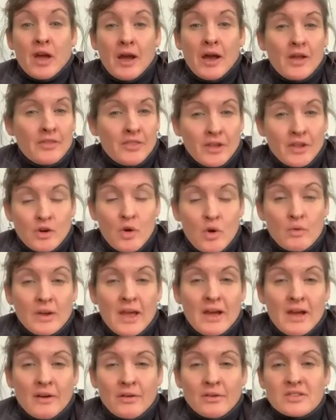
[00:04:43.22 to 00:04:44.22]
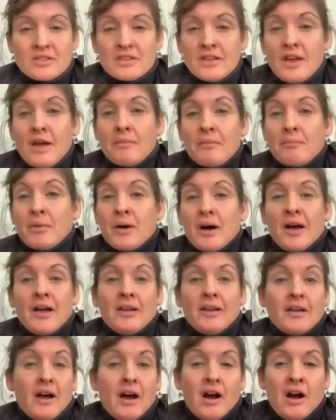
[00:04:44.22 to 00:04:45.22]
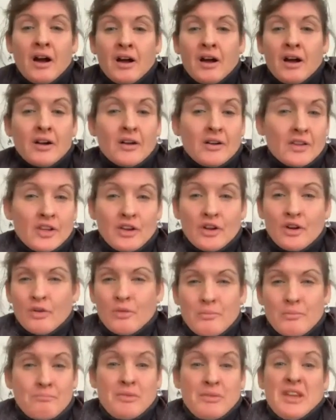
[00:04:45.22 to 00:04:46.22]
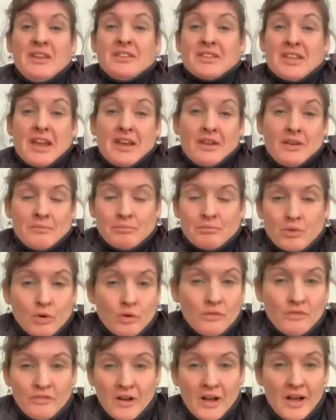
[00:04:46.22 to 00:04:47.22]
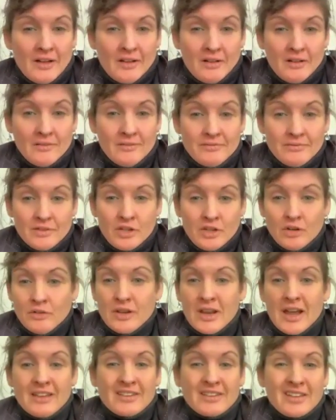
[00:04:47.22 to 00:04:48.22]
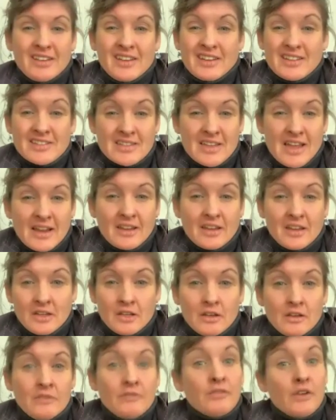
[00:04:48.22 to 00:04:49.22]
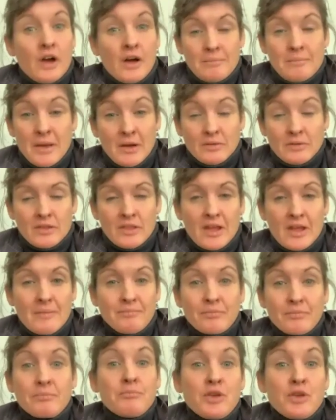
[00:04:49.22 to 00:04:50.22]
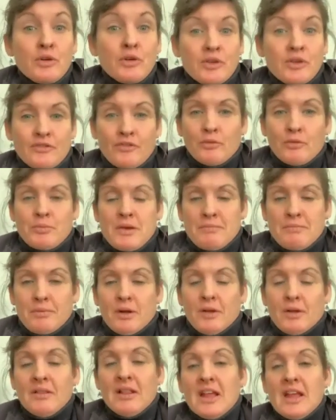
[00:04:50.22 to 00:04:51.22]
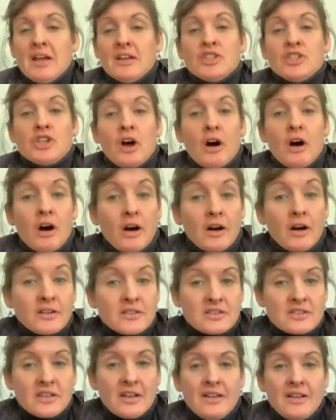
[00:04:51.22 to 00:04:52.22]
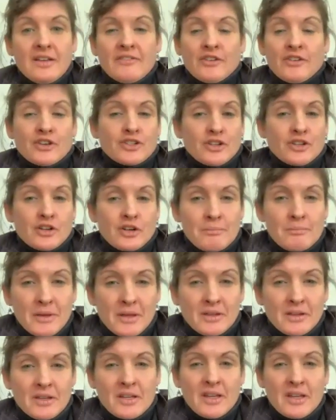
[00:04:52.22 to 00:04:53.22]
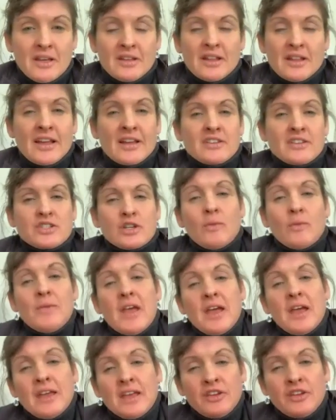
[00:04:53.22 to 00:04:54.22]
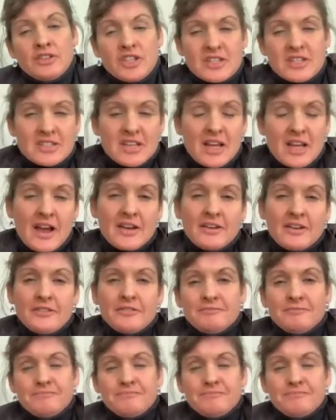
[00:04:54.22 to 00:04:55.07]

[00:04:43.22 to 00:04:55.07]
their own house, but are B tenant profile. Nothing executive about them. Beautiful people. Dogs for durability. So you just kind of